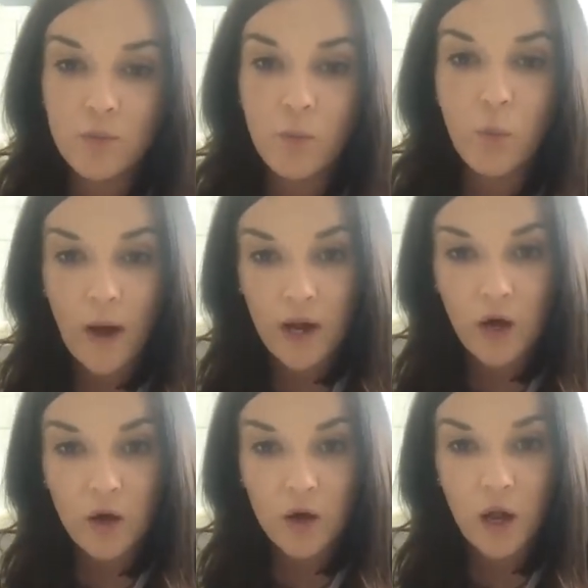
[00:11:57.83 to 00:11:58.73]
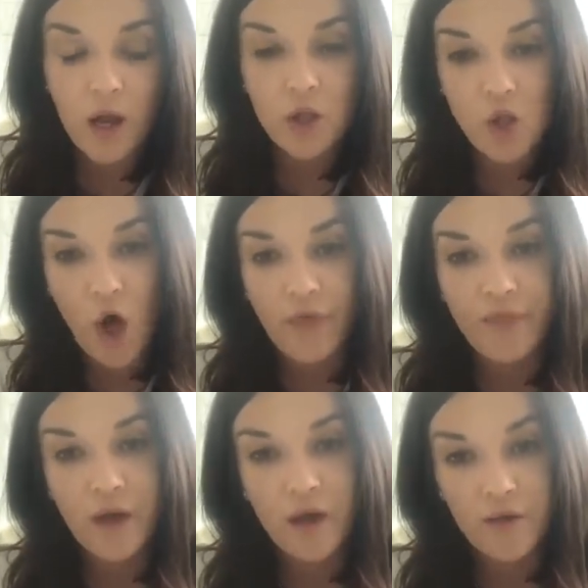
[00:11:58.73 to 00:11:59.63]
wear a cloth
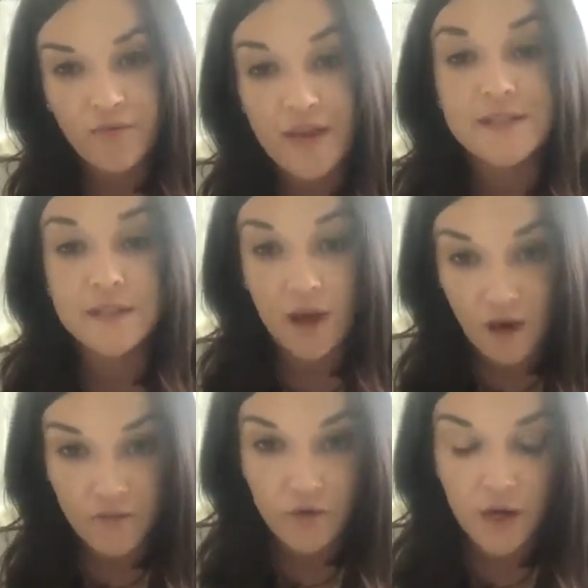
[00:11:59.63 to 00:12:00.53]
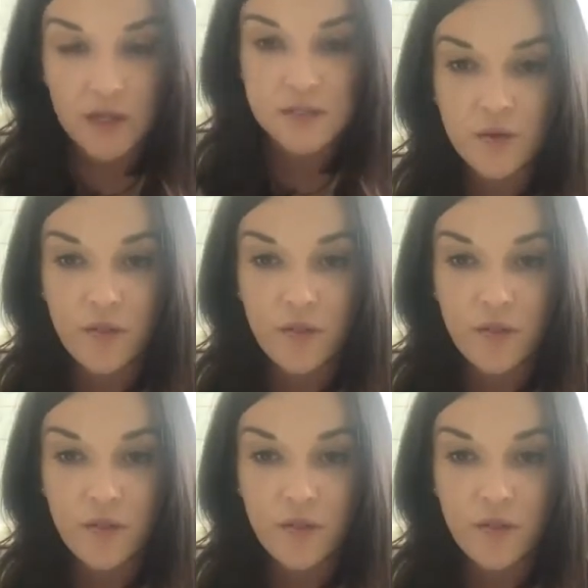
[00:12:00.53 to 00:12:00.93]
face covering.